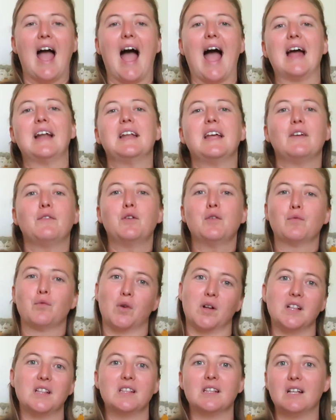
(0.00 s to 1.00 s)
And if you've
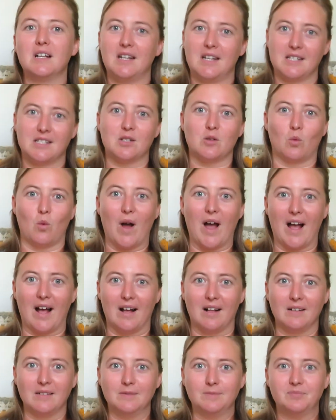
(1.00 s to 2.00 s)
written the list
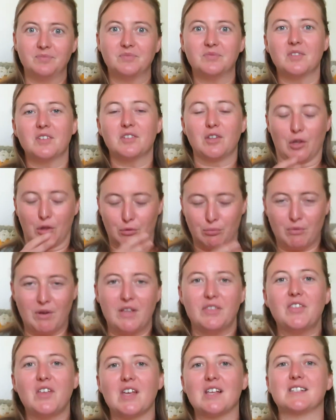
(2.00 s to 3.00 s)
well, the
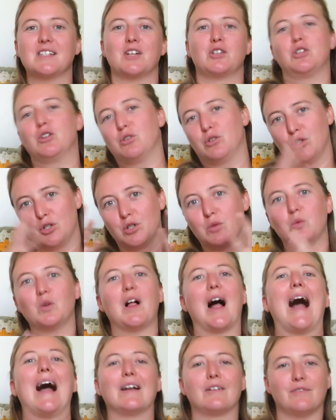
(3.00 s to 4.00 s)
3 things that you do
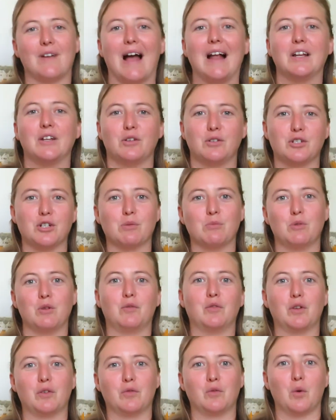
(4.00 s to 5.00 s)
will add value to
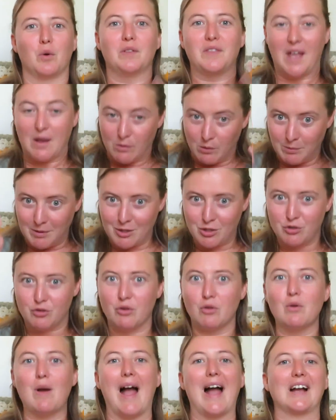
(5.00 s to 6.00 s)
move you forward. They will be
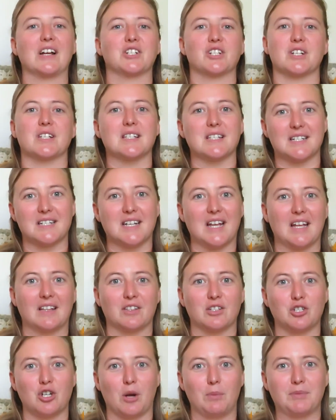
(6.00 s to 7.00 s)
true actions to
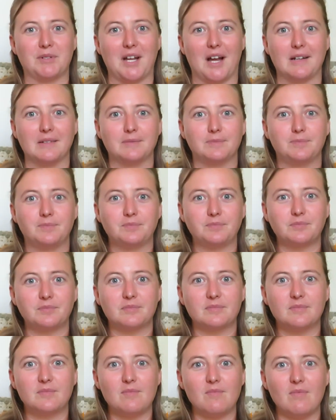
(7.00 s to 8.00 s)
get the job done.
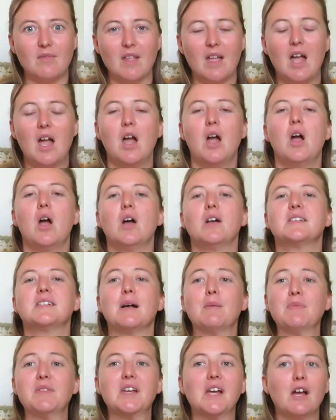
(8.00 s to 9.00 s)

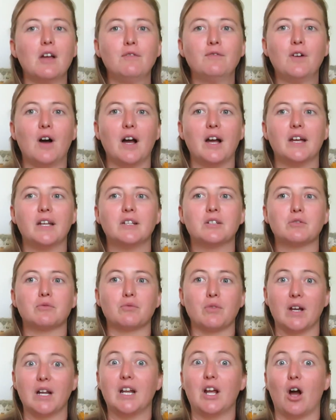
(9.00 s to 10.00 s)
Something I find
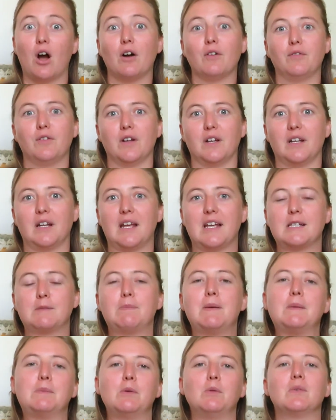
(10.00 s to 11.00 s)
really often is
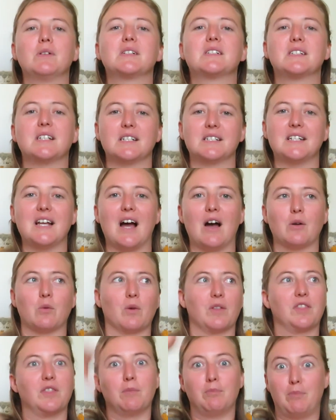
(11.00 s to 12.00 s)
people will sit
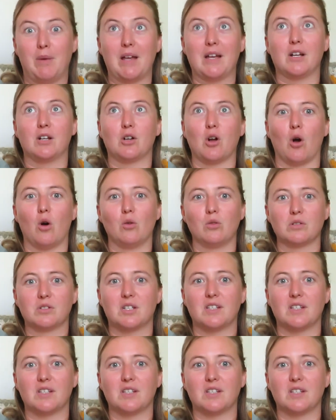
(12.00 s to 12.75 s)
down with the big goal.